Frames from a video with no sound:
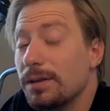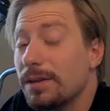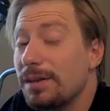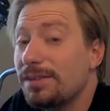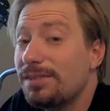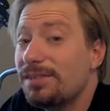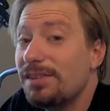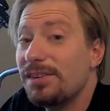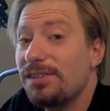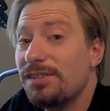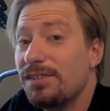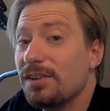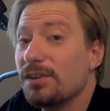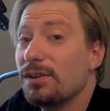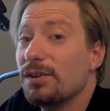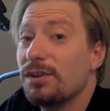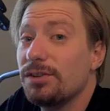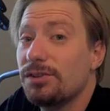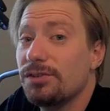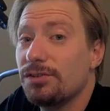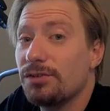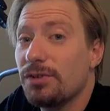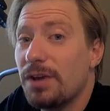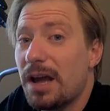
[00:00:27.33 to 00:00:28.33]
This is a
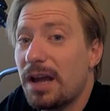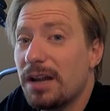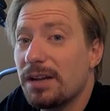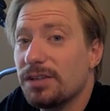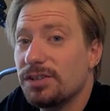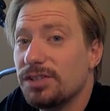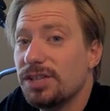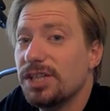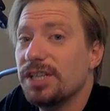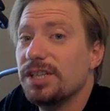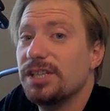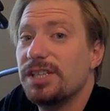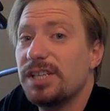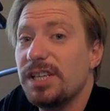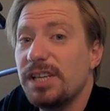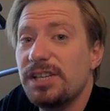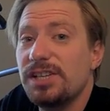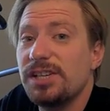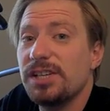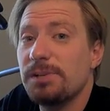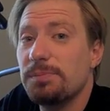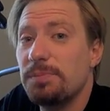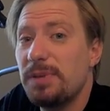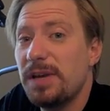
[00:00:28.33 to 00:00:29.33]
good strategy.
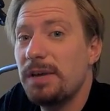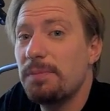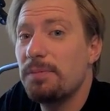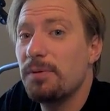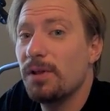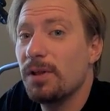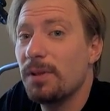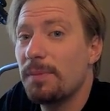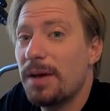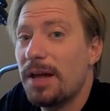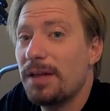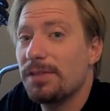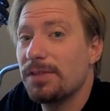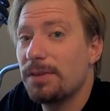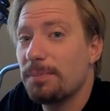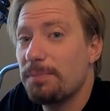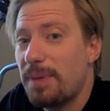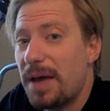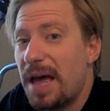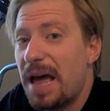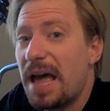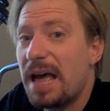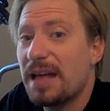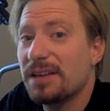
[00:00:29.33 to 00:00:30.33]
Teaching people about the
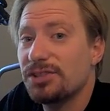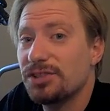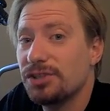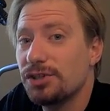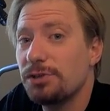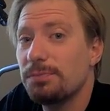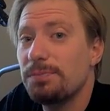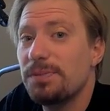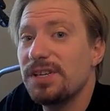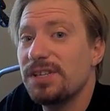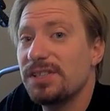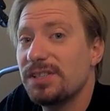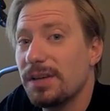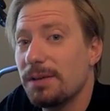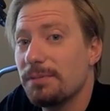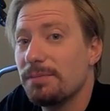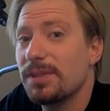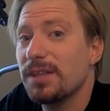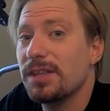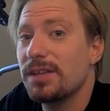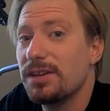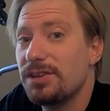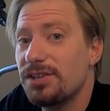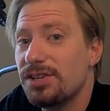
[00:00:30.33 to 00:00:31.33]
past should be
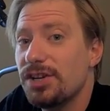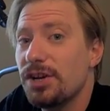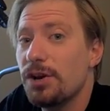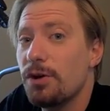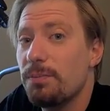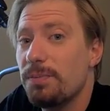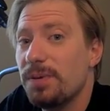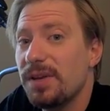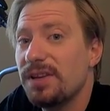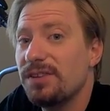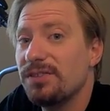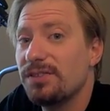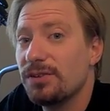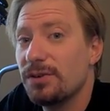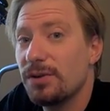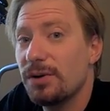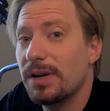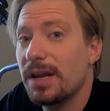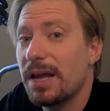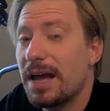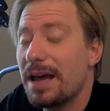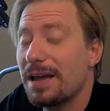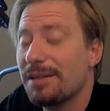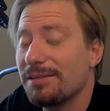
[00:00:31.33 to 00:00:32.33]
something the GOP's
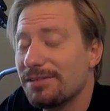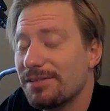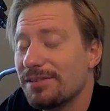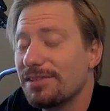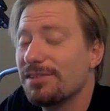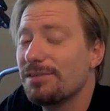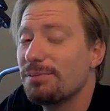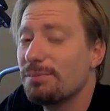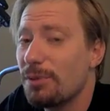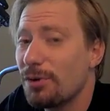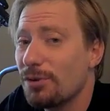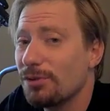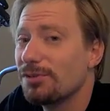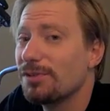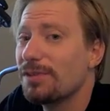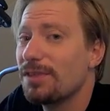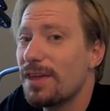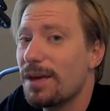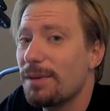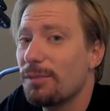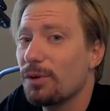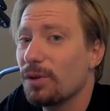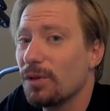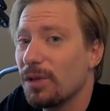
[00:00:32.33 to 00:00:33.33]
good at, since most of
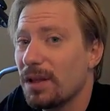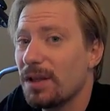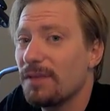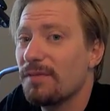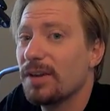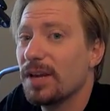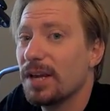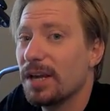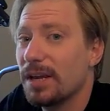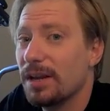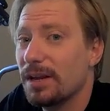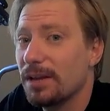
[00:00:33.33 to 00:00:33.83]
them are living in